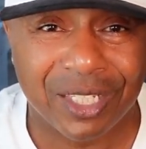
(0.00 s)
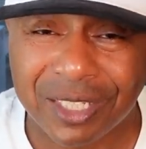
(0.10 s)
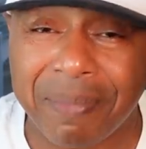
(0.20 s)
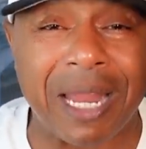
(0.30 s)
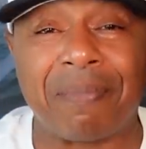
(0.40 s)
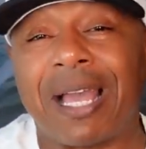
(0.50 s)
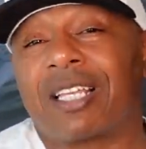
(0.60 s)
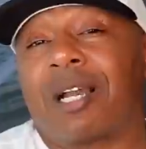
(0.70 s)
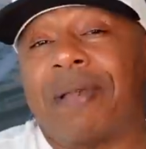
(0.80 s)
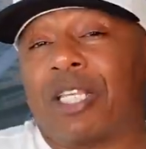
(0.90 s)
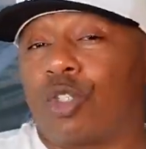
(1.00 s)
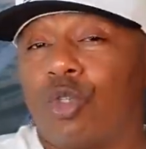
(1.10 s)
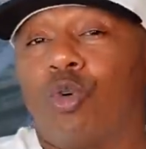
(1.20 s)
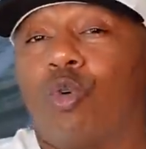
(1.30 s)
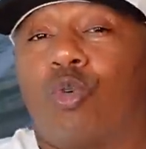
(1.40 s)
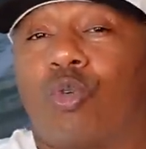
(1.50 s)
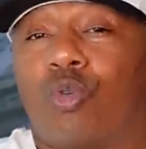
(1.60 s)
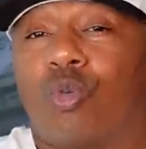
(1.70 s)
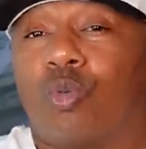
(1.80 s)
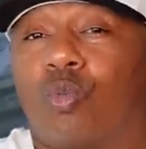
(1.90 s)
Somebody might come at you
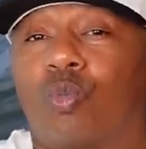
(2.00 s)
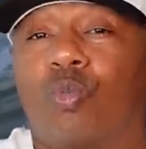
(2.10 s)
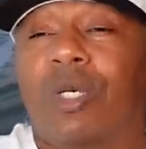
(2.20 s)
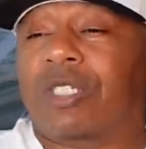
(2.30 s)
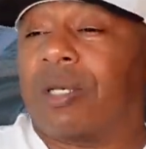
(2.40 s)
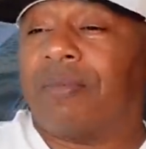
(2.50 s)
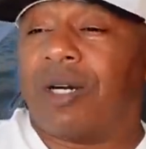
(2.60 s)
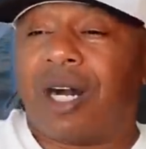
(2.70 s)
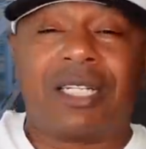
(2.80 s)
with some